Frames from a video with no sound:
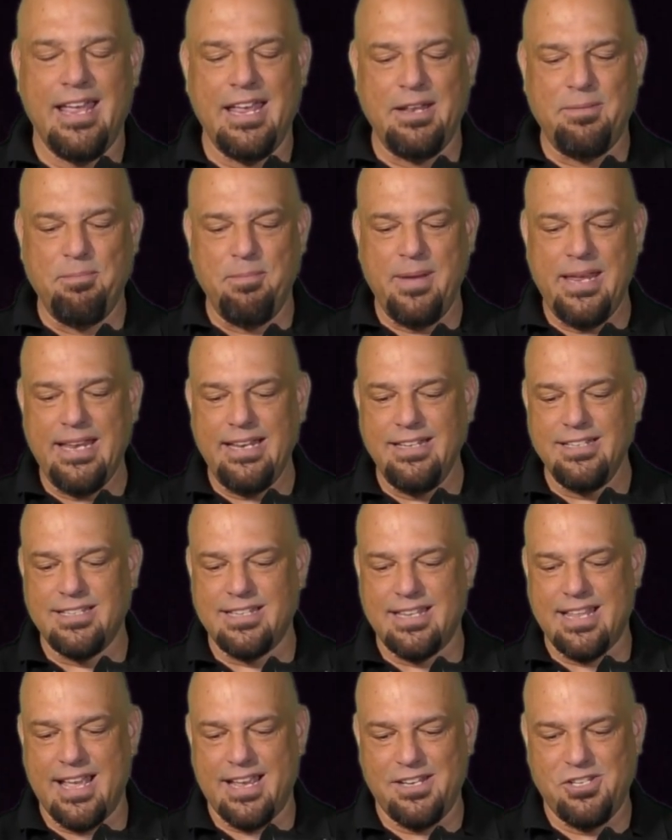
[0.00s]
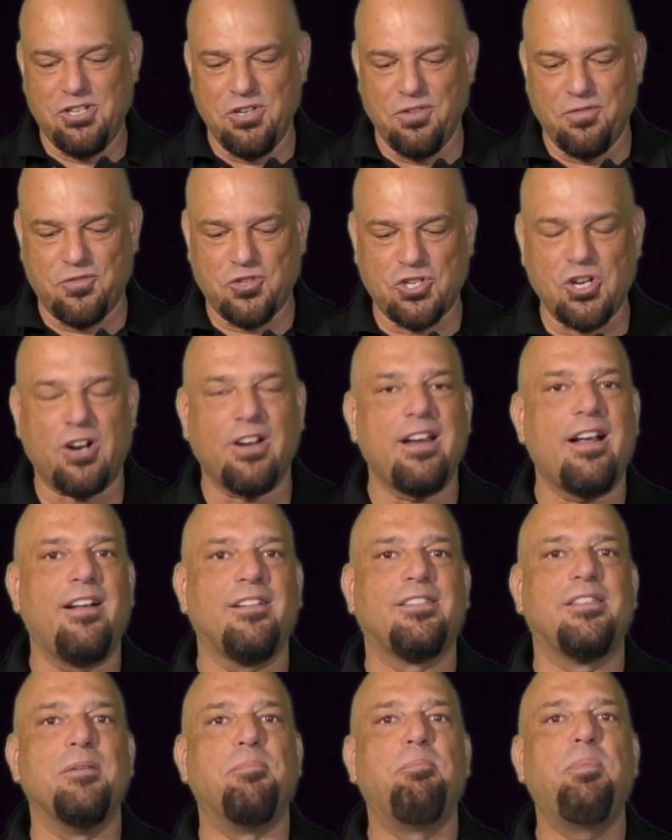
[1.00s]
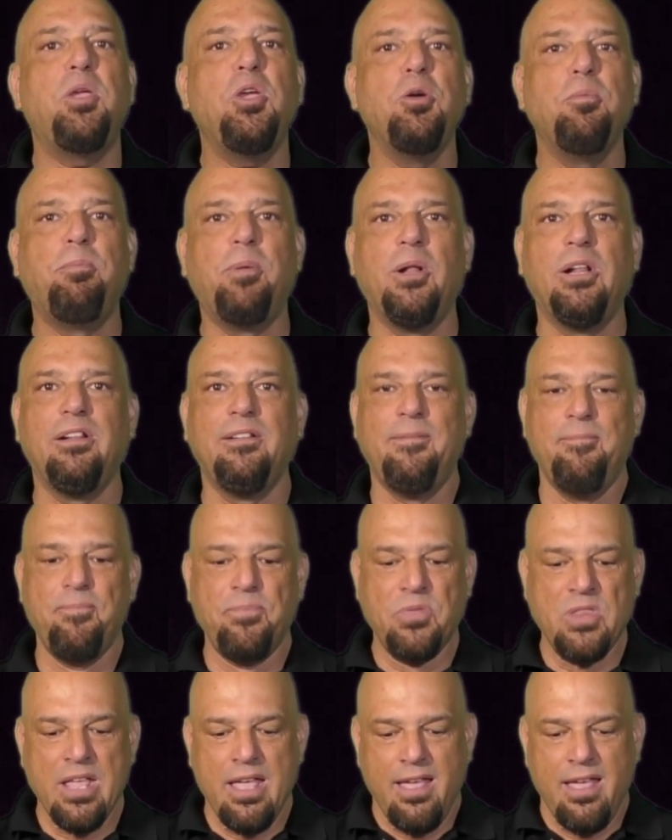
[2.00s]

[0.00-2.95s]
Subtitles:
it means that you've shot out the pupil.